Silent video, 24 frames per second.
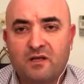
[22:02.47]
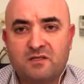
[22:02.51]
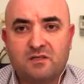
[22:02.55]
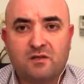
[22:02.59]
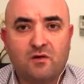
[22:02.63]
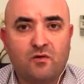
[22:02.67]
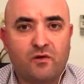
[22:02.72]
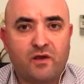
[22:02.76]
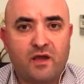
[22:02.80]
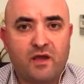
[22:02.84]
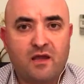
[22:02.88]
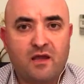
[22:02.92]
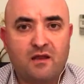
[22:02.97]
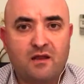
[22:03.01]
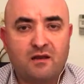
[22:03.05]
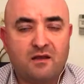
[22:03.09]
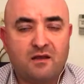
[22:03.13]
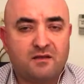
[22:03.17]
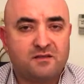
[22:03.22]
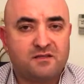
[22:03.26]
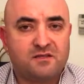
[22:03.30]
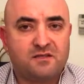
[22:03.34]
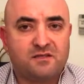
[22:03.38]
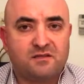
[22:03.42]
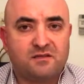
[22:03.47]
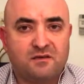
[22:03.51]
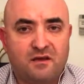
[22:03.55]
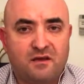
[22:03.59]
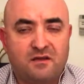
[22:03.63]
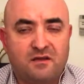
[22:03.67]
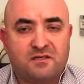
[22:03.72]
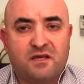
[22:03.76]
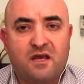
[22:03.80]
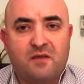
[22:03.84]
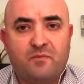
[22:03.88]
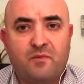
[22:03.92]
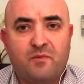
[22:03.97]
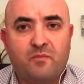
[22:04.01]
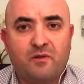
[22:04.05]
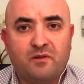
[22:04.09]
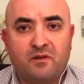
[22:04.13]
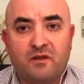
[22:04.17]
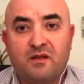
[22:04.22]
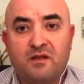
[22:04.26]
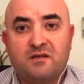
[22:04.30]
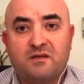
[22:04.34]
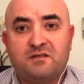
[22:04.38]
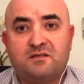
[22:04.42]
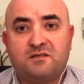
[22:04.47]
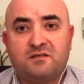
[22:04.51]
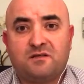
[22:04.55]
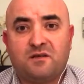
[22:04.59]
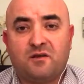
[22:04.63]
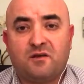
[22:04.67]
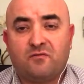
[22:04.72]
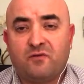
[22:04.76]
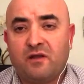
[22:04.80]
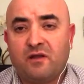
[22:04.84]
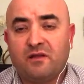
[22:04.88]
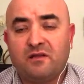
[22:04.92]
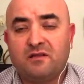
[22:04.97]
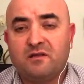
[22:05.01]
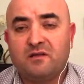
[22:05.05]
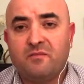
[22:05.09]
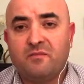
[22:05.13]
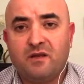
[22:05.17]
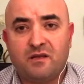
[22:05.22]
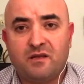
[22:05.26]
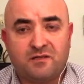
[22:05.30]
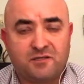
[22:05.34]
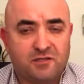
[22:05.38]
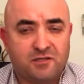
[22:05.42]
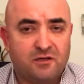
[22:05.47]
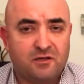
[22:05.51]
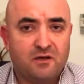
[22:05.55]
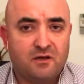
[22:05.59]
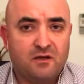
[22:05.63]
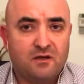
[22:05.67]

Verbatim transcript: located, its its capabilities greatly diminish.